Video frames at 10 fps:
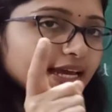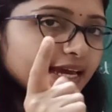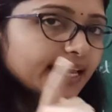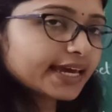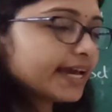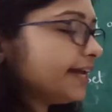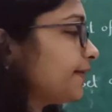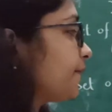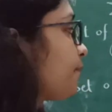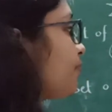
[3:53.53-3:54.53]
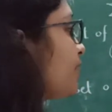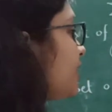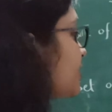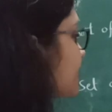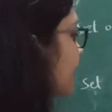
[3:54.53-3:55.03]
Again,
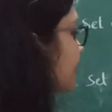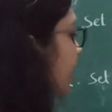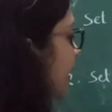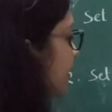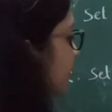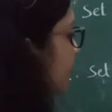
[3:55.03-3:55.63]
see that